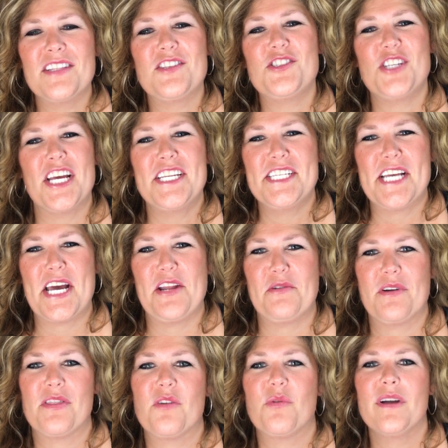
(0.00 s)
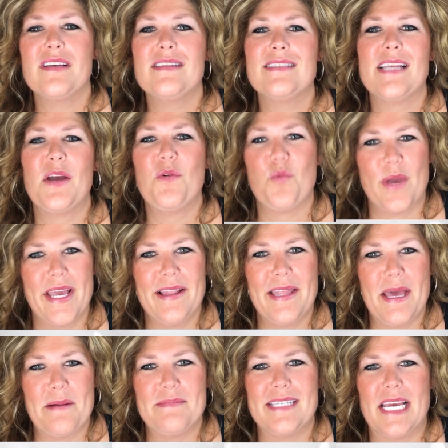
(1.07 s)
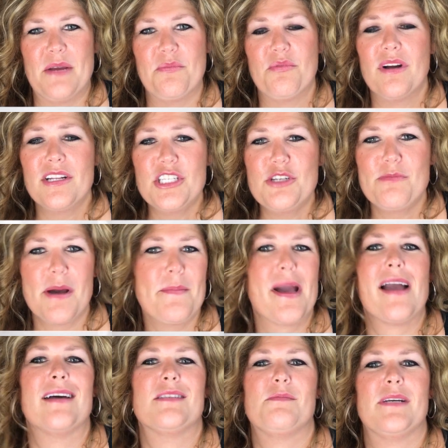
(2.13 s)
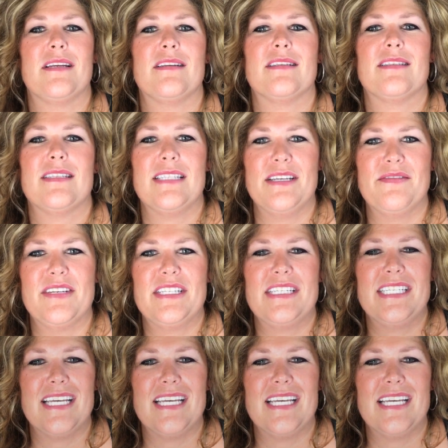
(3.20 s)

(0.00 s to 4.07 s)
it's Jen Diato with the Real Estate Weekly Update, brought to you by my husband, Steven